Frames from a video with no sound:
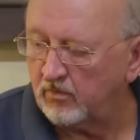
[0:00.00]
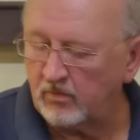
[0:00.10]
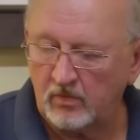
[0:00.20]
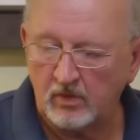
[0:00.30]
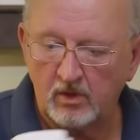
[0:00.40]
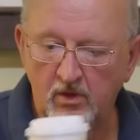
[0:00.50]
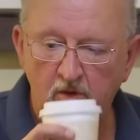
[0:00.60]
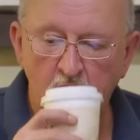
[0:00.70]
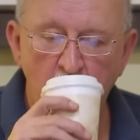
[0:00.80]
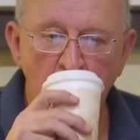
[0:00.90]
It seems to
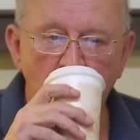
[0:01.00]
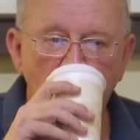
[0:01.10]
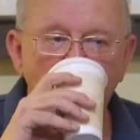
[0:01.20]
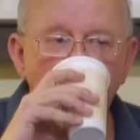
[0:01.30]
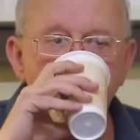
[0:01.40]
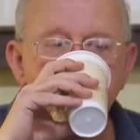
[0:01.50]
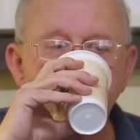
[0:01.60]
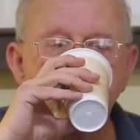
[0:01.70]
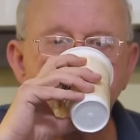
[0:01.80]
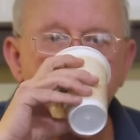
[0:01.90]
me that David has
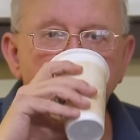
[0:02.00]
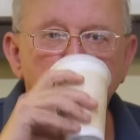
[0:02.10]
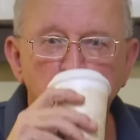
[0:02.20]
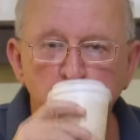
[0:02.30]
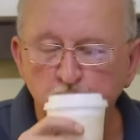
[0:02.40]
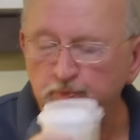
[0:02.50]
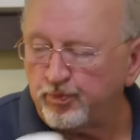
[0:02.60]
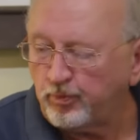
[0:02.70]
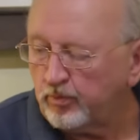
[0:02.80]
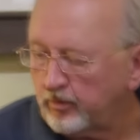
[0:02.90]
checked out. I don't
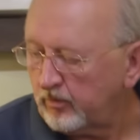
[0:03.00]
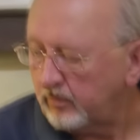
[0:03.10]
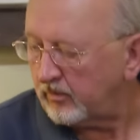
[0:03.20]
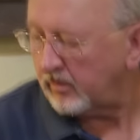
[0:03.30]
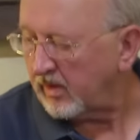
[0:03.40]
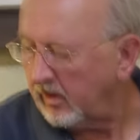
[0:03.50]
understand what's going on